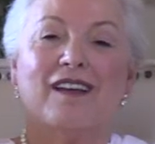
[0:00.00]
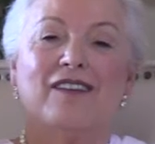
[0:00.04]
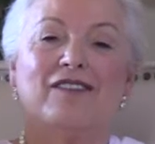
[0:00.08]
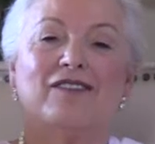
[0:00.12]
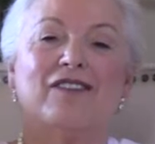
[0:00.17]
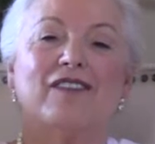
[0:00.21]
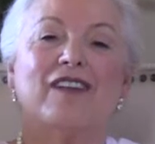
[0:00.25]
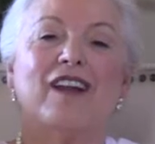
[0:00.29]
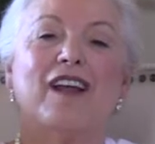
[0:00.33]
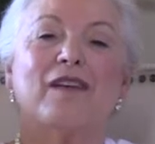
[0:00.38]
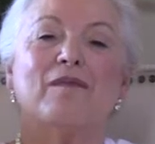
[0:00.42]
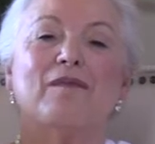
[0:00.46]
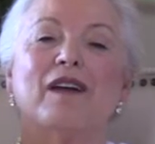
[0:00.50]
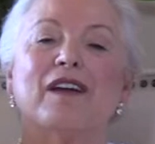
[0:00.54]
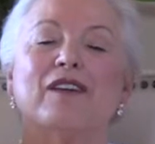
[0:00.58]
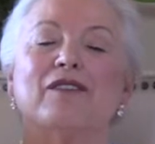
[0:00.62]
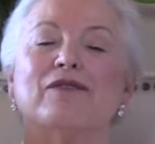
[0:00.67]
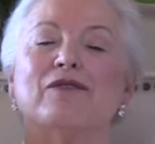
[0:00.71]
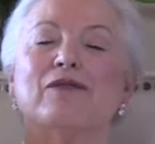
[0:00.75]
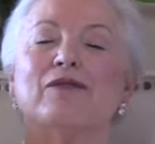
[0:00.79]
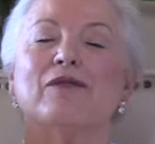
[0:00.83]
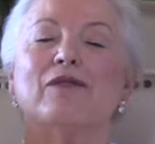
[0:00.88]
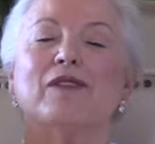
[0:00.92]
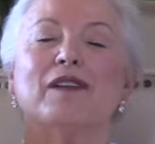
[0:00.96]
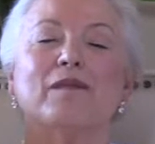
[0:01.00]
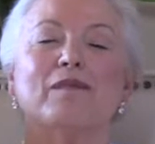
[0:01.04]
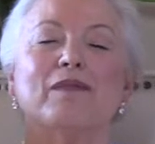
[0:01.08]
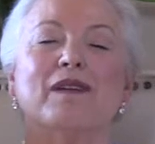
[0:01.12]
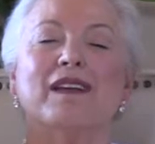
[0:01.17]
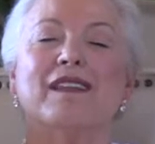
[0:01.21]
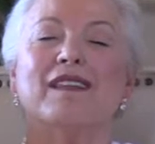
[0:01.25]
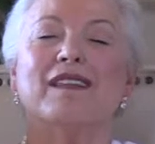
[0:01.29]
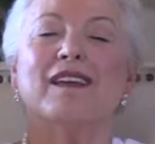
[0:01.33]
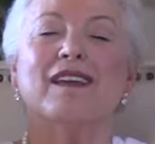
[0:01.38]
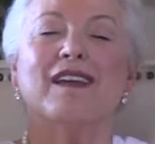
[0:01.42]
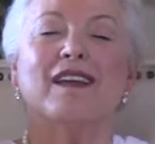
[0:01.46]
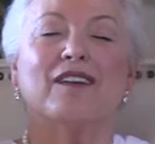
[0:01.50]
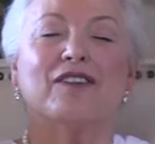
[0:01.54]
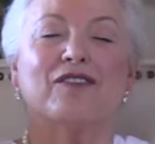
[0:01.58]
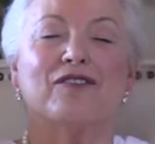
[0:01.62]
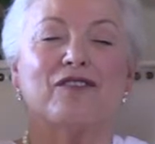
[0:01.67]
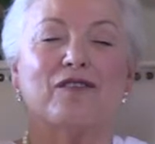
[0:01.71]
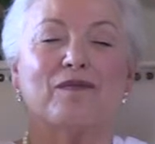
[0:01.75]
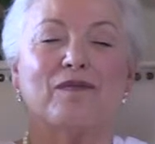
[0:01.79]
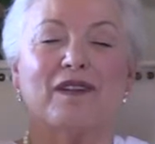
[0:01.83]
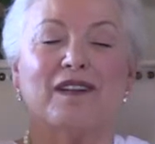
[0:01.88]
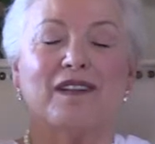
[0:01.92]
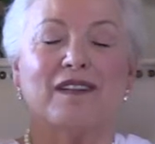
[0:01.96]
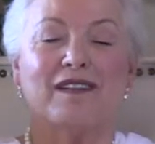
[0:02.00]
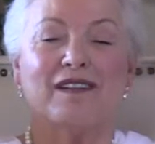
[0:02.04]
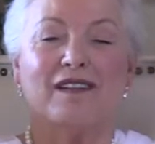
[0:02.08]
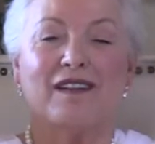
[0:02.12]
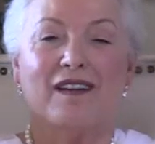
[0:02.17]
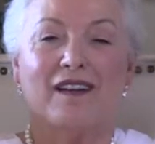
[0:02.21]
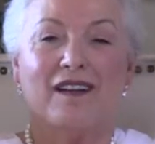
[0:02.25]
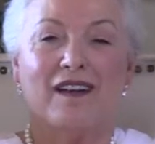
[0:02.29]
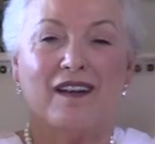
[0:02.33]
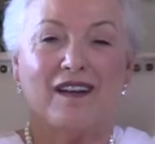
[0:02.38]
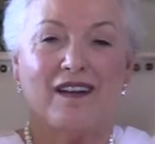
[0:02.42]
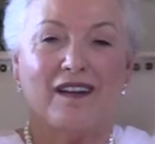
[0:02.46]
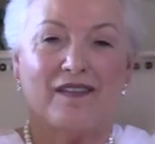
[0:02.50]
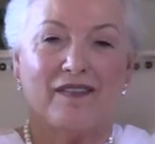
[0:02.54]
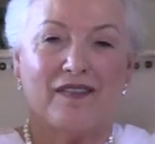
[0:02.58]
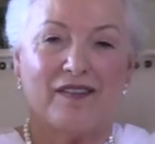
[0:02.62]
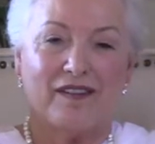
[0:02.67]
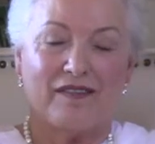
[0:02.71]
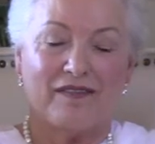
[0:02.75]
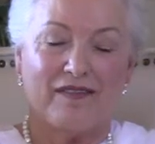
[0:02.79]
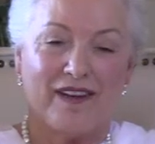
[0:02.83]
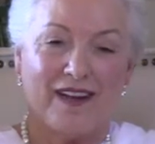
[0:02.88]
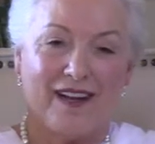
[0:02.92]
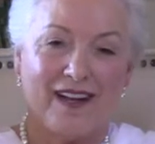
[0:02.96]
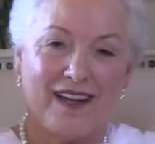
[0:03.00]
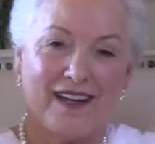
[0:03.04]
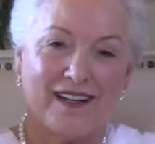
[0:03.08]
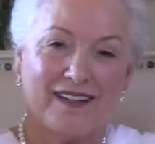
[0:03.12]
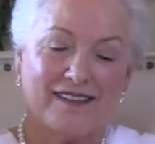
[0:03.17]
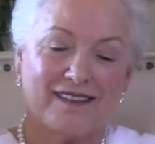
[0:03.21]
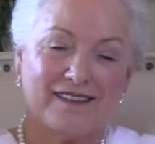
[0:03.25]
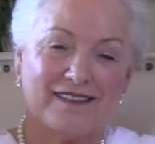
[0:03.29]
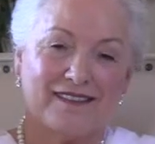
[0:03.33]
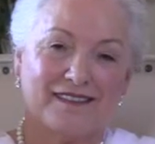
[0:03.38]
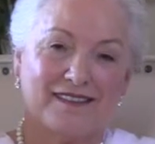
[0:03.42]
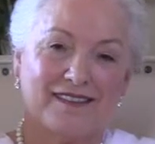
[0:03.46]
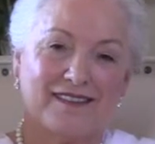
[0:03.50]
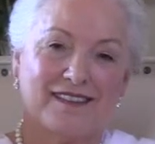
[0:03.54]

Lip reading: so that I might truly be the instrument of the divine.